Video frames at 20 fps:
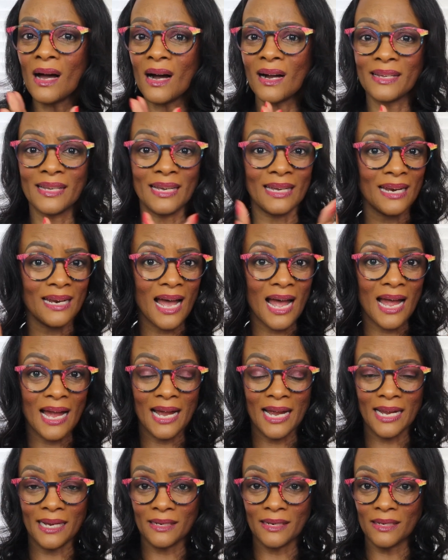Again,
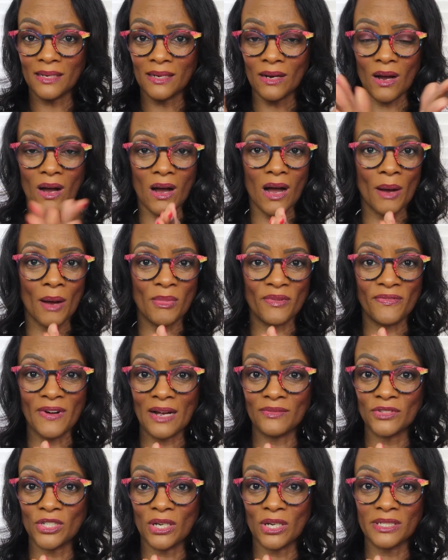I'm a
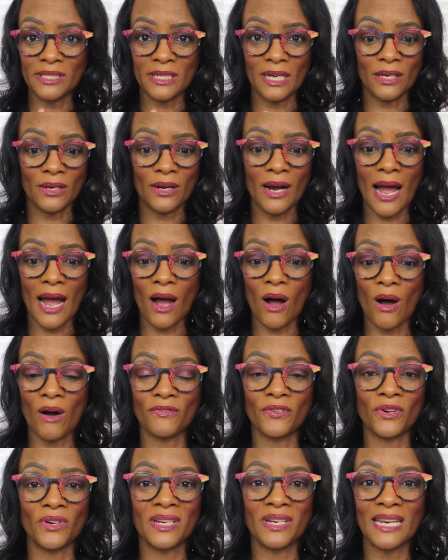5-star seller. I
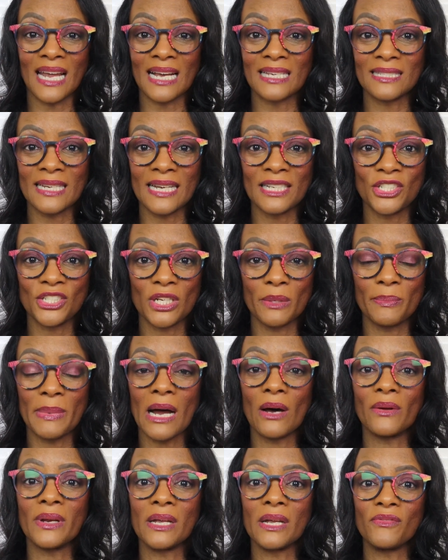offer next day ship
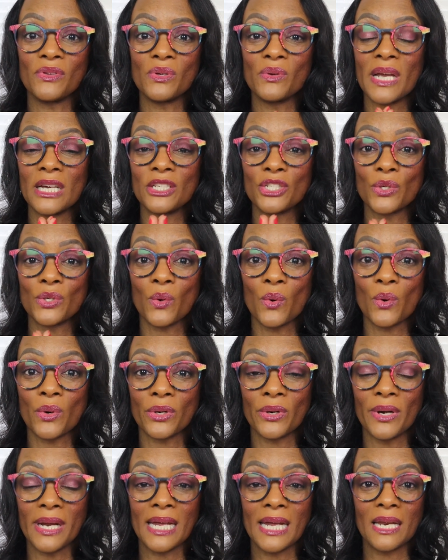out if you get your
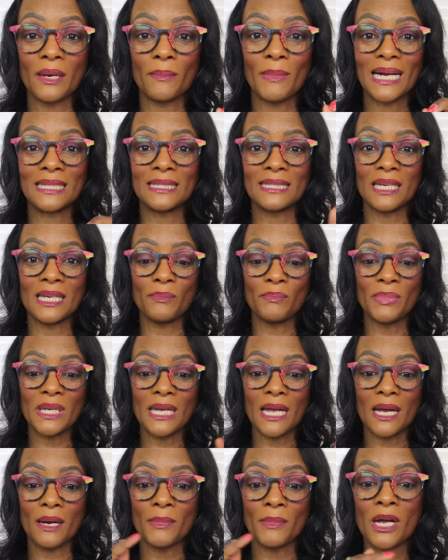order in by 10
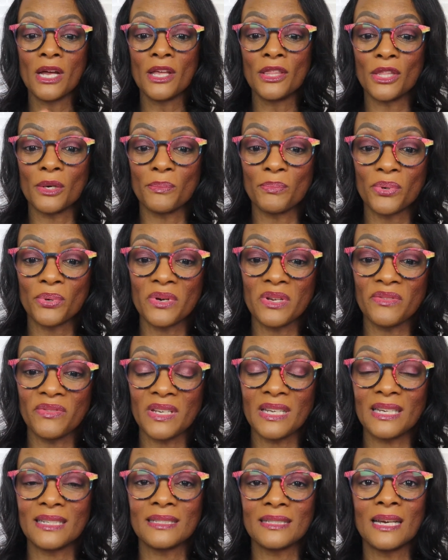p.m. the
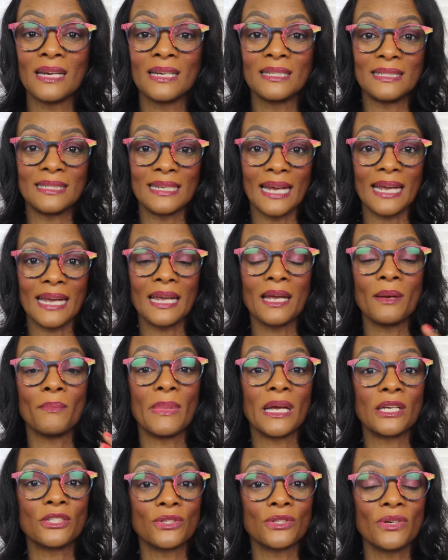previous day.
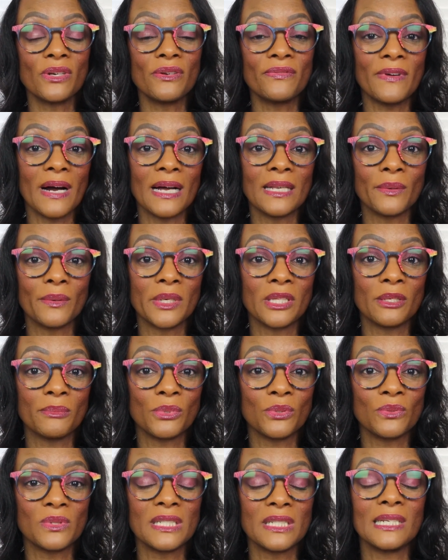Make sure you're following the
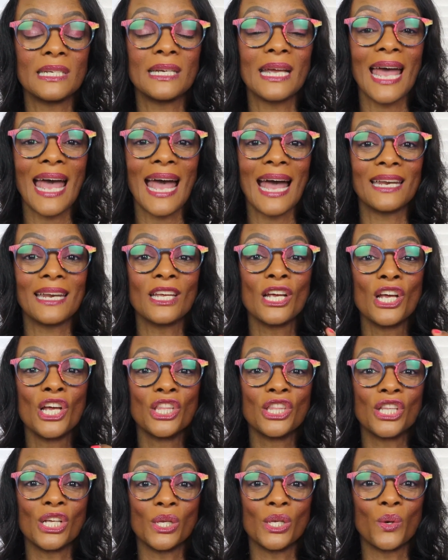boutique at
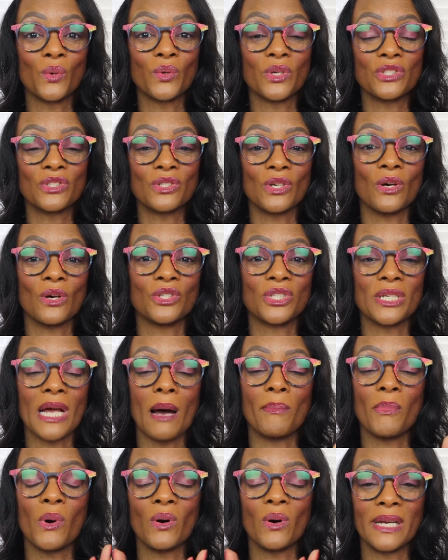The Lotus Doll
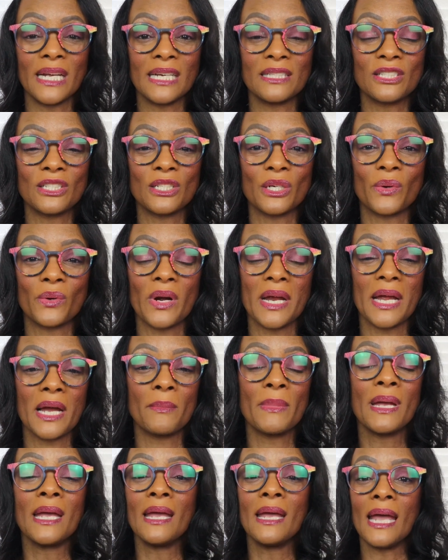Shop on
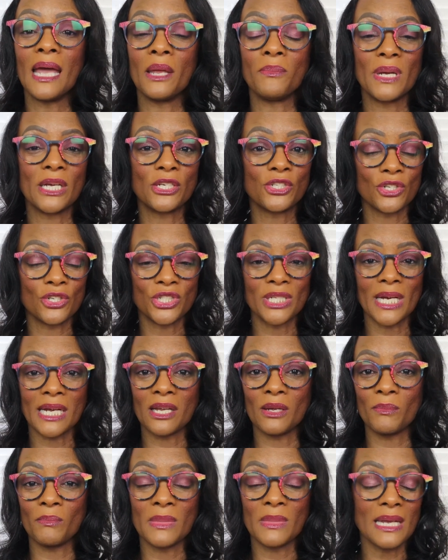Instagram, and make sure you're
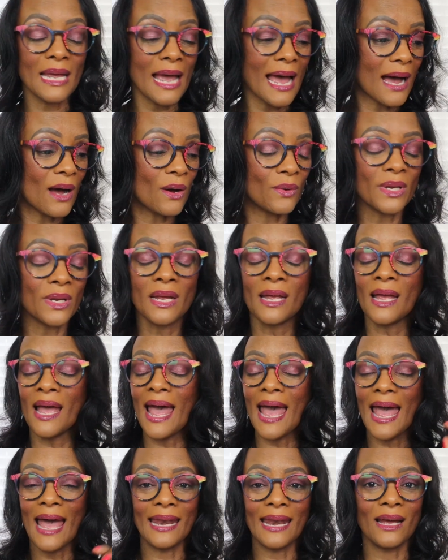checking me out
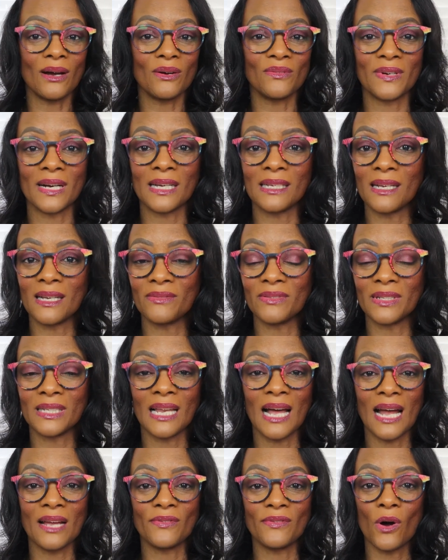at
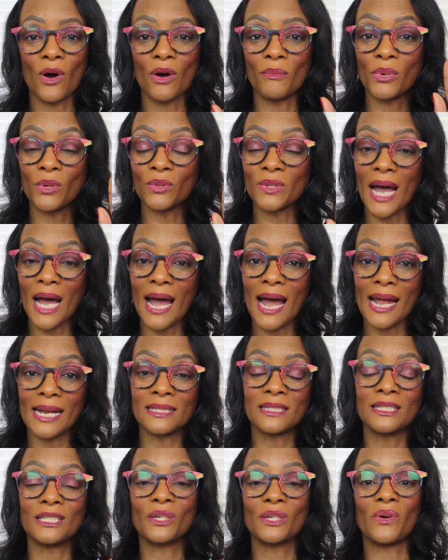elvonlovinlife on both
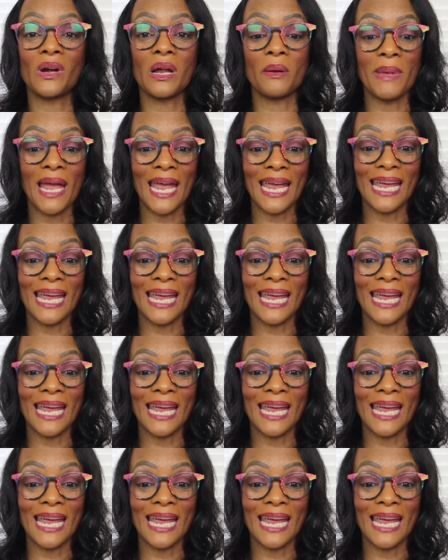Instagram